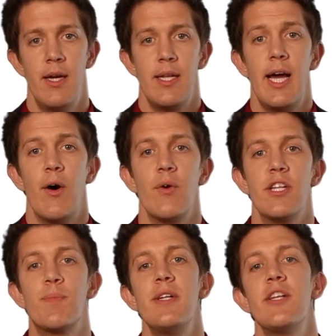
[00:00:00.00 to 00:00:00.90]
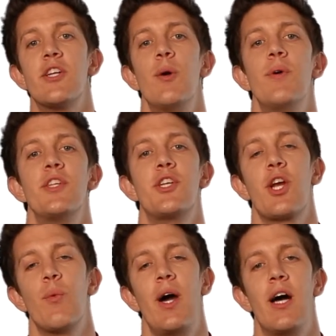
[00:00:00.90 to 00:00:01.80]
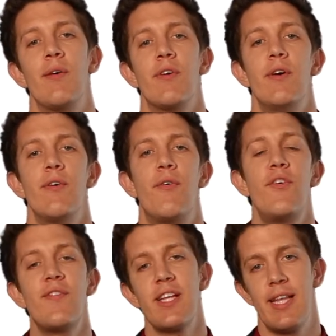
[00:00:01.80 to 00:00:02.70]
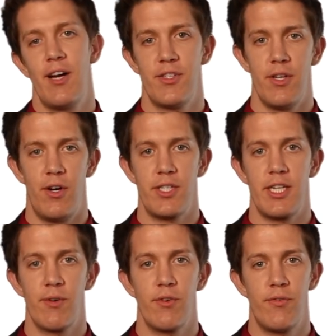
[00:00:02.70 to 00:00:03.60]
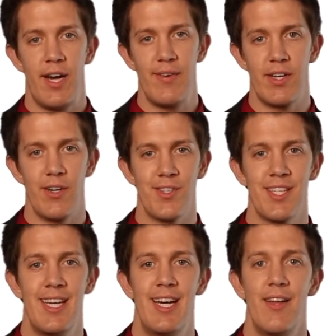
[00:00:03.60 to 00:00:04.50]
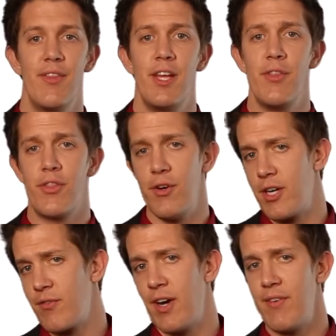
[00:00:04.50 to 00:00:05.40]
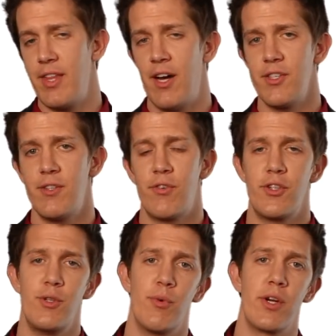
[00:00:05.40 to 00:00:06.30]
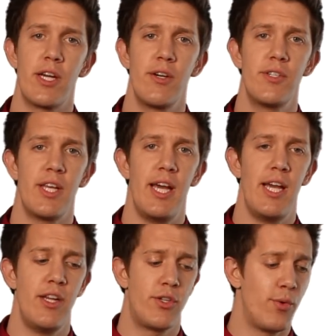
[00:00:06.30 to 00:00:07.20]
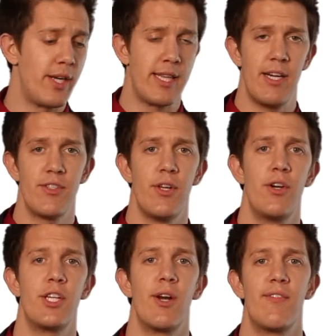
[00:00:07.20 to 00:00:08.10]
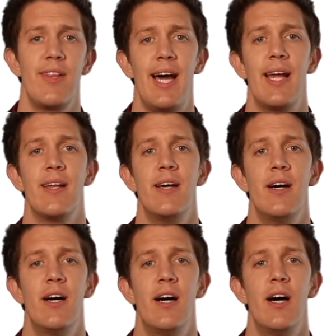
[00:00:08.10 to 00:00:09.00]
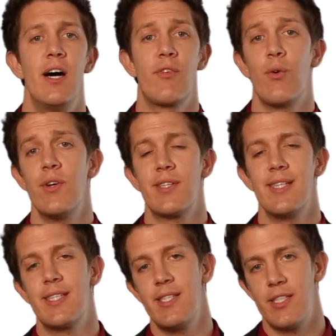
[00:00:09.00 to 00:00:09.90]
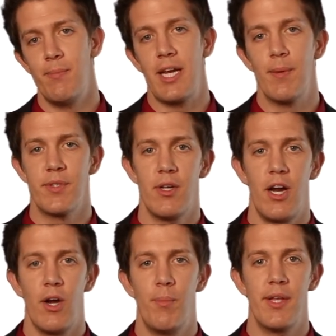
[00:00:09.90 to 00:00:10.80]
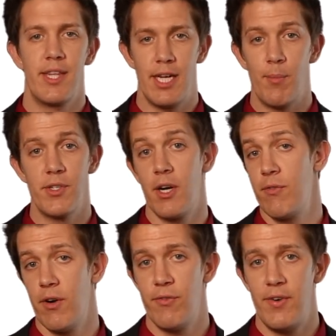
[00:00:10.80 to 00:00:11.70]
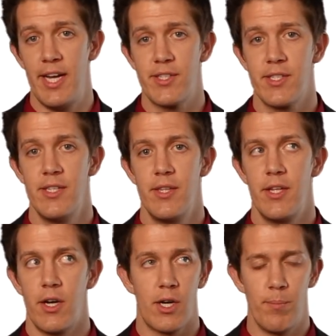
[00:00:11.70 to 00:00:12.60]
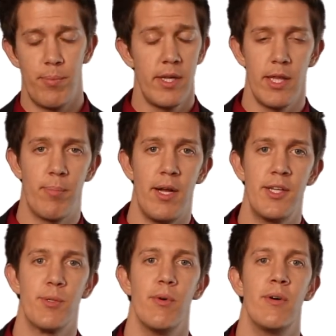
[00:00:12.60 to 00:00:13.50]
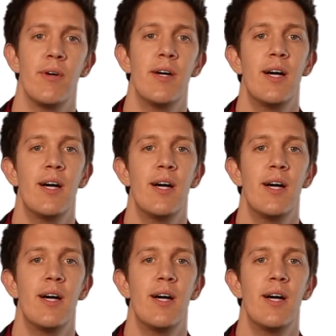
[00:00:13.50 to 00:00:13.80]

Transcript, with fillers: Now, it's been determined that you can write off $50,000 a year for five years, then $35,000 for two more years, and $20,000 a year after that. Of course, this is a made up scenario, but the numbers aren't far fetched. They're completely plausible.